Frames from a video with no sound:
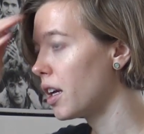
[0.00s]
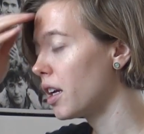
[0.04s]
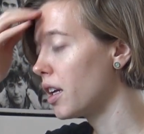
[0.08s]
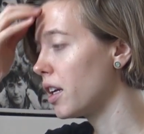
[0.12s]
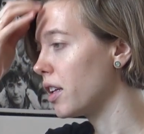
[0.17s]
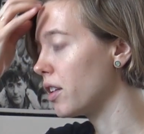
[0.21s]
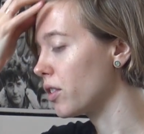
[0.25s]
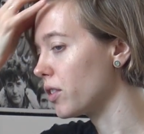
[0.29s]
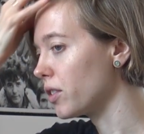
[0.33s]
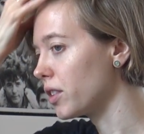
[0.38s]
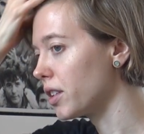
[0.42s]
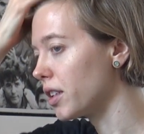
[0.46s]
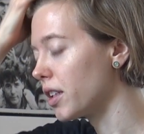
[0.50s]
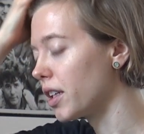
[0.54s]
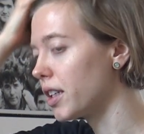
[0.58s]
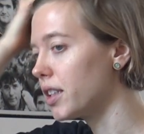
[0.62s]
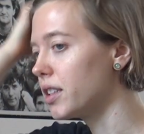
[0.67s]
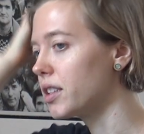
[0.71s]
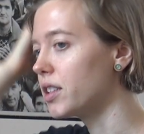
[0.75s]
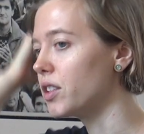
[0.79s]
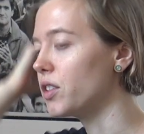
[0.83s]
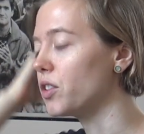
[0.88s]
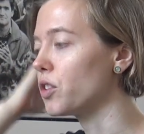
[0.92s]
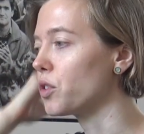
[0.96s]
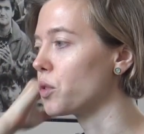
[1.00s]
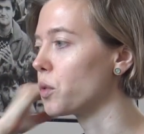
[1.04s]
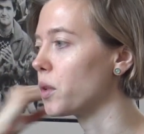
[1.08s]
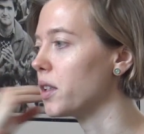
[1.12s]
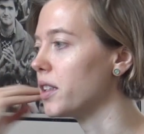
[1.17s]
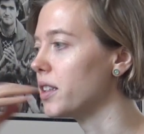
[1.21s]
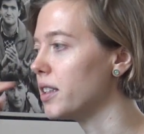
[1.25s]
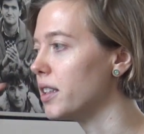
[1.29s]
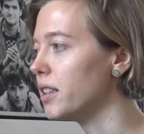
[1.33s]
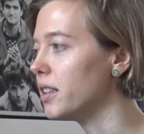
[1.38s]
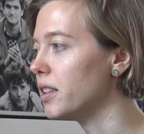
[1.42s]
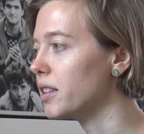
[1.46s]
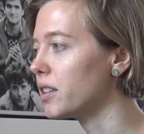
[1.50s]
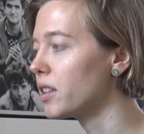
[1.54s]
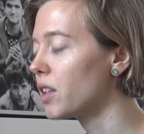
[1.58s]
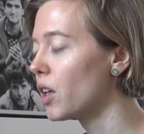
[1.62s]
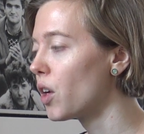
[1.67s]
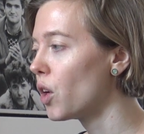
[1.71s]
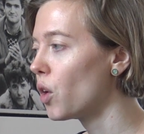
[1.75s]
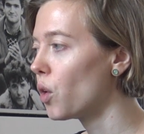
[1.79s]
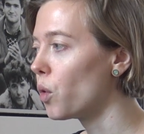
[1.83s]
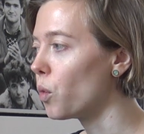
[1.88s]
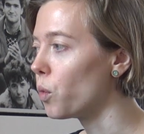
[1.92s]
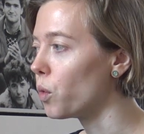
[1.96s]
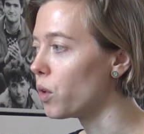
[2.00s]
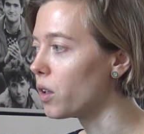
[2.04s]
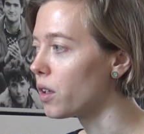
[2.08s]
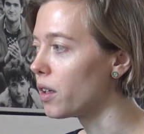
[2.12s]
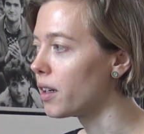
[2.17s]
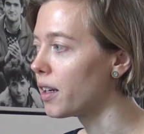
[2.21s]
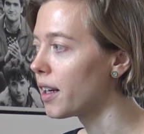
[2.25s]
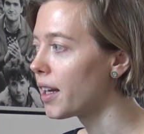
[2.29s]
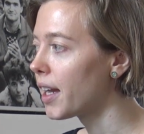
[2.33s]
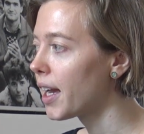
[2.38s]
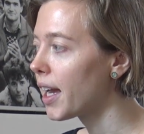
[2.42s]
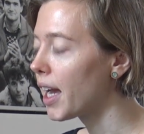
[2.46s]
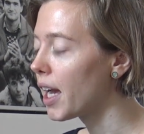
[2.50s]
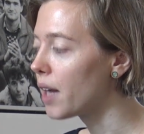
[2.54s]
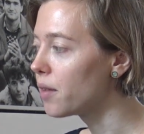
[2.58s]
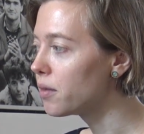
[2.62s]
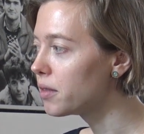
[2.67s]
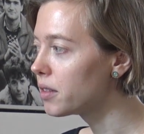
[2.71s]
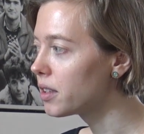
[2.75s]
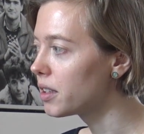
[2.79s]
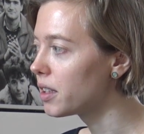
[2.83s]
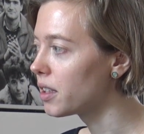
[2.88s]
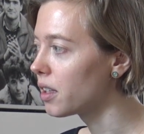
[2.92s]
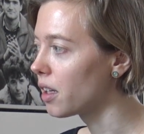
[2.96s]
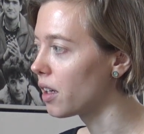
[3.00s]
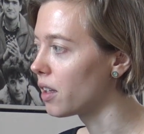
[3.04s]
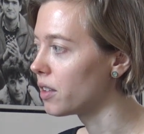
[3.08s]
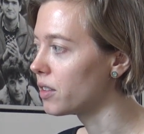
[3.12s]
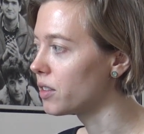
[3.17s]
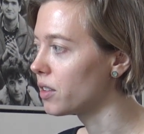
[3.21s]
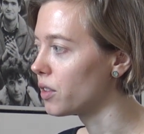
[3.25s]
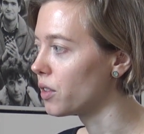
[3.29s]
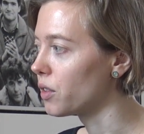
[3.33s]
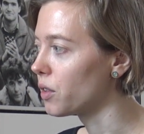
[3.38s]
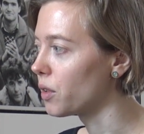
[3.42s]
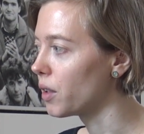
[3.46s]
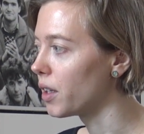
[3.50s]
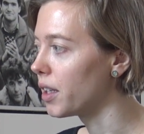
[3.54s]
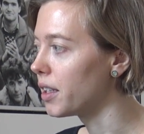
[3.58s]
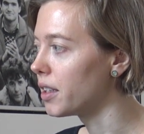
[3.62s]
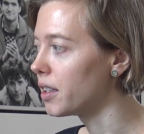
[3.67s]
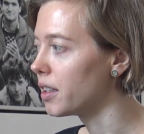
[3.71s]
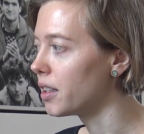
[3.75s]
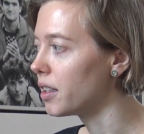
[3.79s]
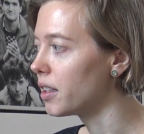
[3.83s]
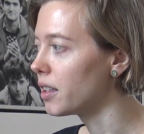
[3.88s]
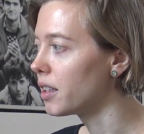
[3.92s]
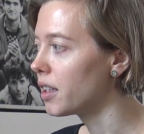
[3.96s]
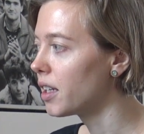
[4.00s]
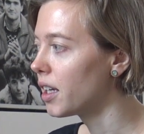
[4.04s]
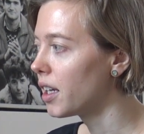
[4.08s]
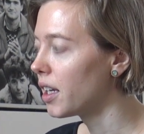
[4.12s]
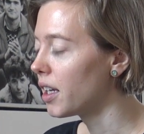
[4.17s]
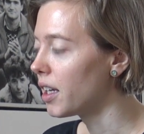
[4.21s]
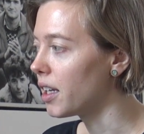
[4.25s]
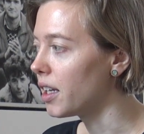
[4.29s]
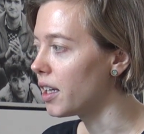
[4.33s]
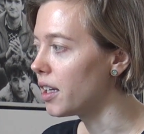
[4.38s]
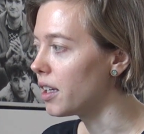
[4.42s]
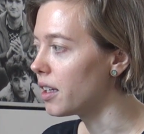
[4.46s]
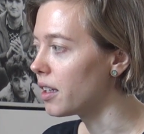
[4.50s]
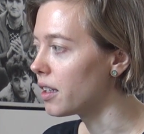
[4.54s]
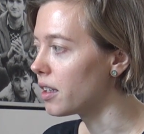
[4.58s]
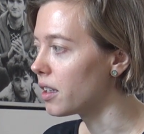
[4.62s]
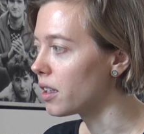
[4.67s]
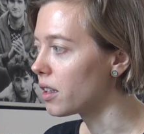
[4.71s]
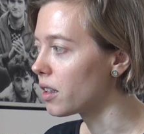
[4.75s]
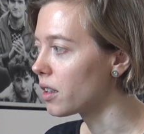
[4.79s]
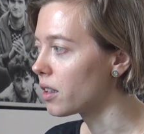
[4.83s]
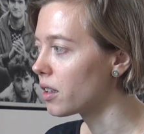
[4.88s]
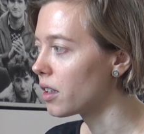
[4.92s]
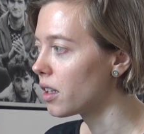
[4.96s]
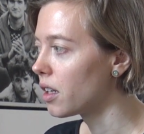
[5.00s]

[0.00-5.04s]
in the early 1920s were heavily concentrated in